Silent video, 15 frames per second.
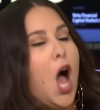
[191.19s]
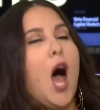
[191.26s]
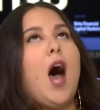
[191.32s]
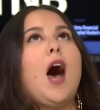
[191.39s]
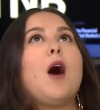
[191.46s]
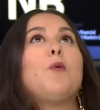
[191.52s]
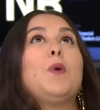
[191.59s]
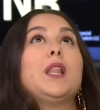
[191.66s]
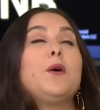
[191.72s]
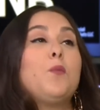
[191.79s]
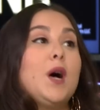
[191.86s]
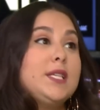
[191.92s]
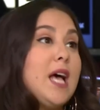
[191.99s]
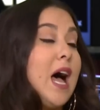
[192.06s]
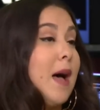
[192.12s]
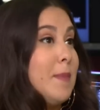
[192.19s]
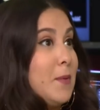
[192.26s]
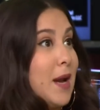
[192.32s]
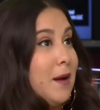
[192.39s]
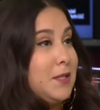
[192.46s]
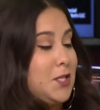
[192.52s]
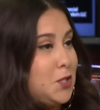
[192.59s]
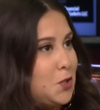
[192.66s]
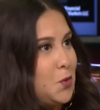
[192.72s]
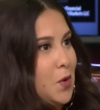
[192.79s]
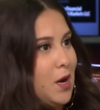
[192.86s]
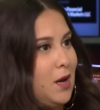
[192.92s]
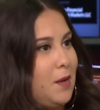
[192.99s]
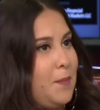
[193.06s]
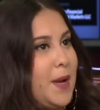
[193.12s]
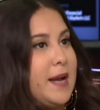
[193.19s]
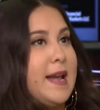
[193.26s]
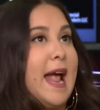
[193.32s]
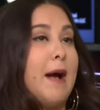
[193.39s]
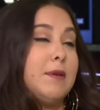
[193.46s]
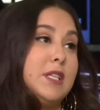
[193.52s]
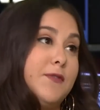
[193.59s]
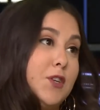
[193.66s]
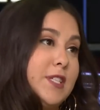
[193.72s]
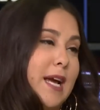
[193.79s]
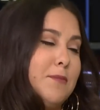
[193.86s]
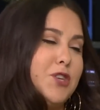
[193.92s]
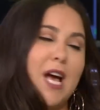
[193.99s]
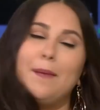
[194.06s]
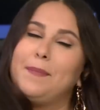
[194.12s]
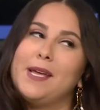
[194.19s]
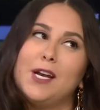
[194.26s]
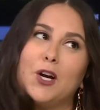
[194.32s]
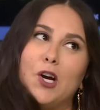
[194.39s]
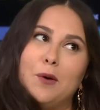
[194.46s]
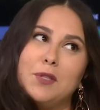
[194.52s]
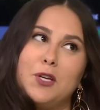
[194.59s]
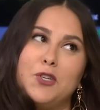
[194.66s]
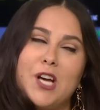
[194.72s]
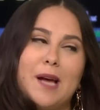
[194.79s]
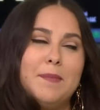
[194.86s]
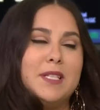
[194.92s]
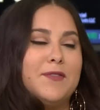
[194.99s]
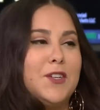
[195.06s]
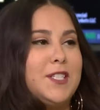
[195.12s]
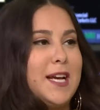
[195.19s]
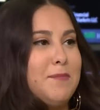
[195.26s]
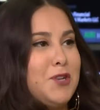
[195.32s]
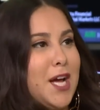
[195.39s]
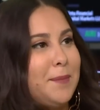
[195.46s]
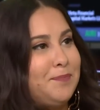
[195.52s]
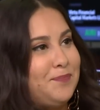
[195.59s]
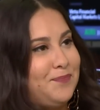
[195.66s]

Uh, well, it was a hobby when I was in school, but now it's a full-time job. Being a girl with no job is a full-time job.